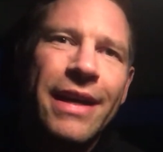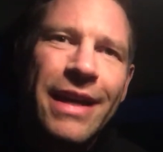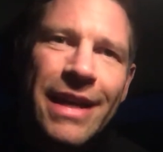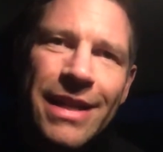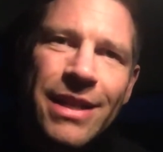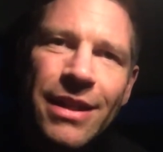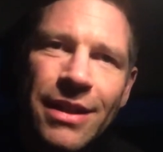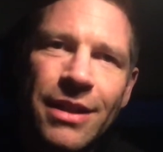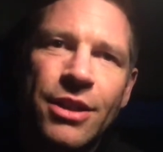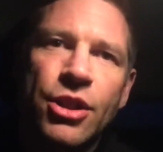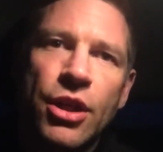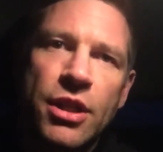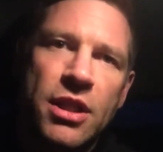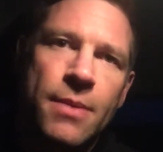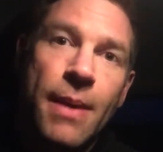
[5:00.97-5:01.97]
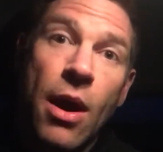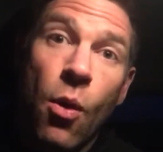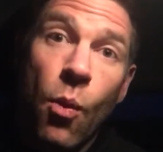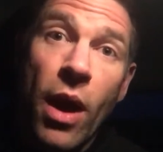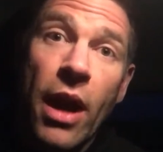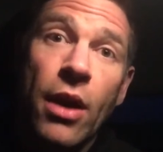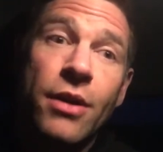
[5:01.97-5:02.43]
isn't just
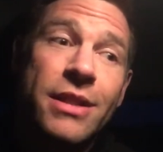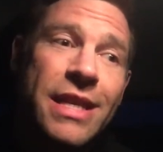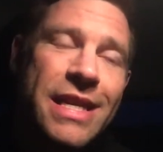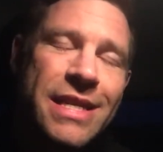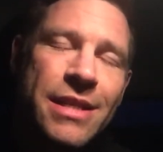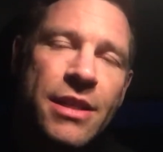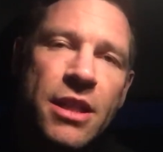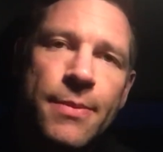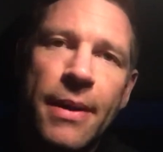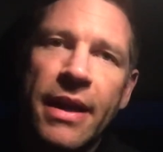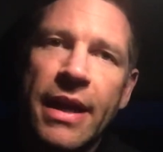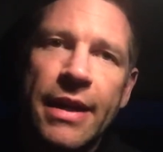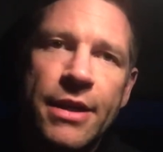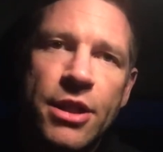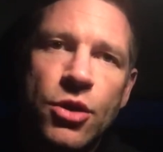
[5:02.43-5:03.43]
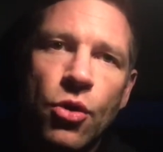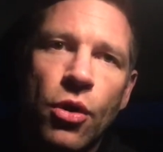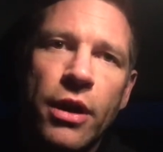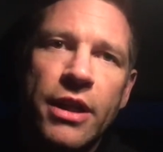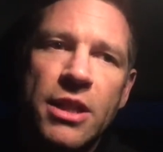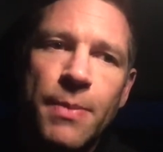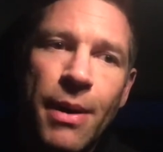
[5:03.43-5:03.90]
about weight loss. It isn't just about getting stronger. It's